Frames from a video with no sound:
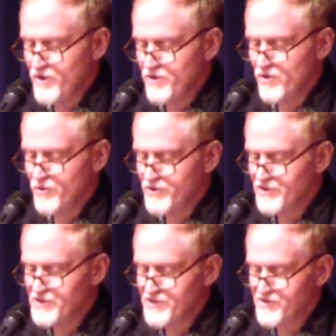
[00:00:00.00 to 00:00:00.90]
window you
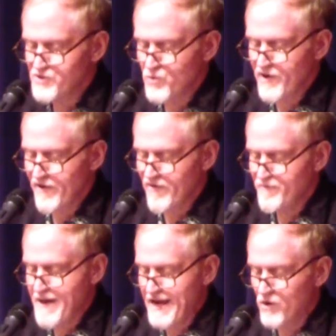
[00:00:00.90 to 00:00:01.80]
could see a square
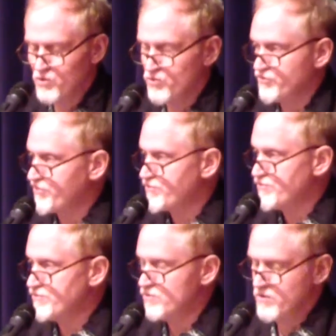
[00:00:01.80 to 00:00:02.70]
of bangles
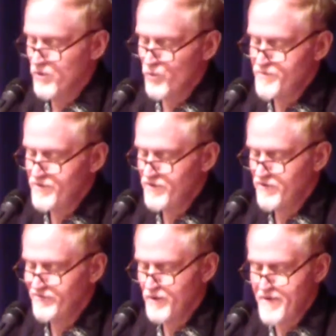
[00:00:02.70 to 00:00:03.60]
through, a ribbon
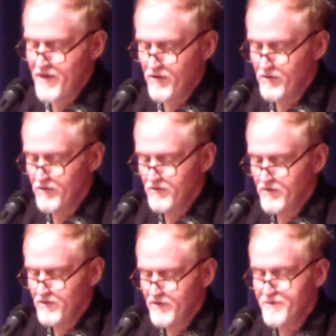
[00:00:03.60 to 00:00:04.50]
of lapel.
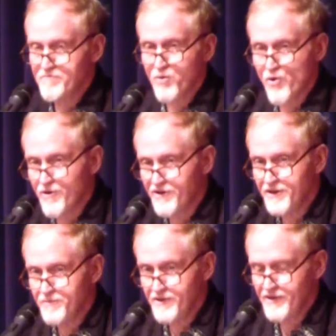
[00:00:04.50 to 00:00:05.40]
It burned
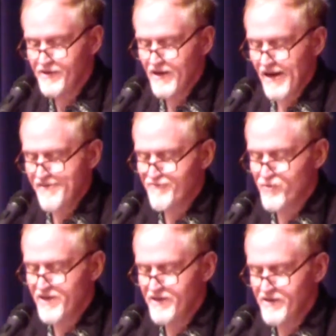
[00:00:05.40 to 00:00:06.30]
in me. I
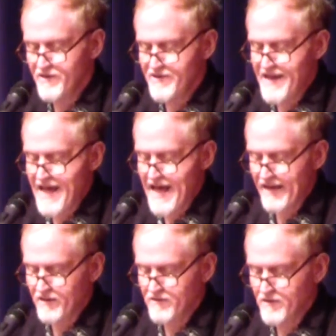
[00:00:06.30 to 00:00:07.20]
fretted,
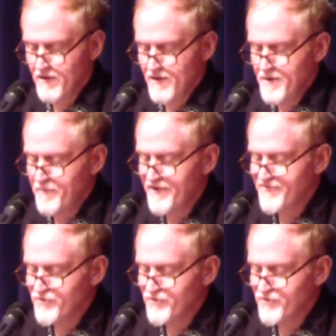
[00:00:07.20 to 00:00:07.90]
nagged, my